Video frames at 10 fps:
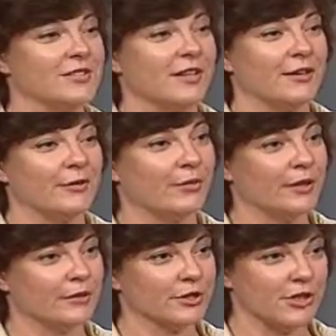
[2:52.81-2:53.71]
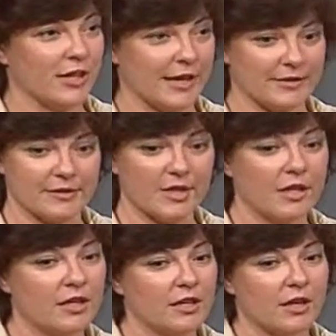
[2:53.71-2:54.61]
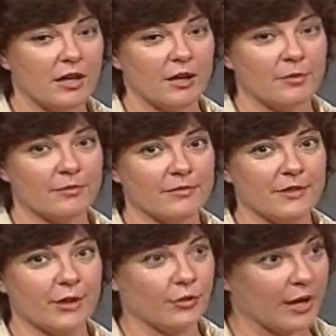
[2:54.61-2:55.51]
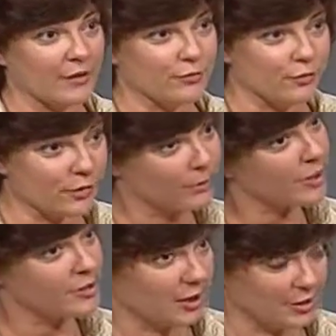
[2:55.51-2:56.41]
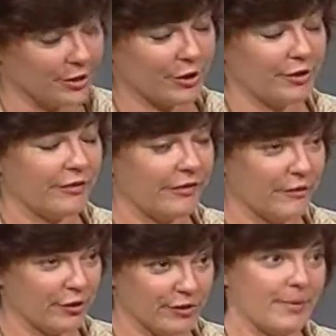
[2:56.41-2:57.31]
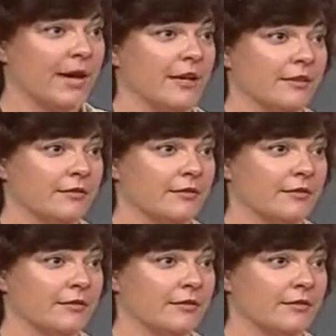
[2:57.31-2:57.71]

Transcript: then, whenever she has, you know, her guides really want to talk to her, there's a penny.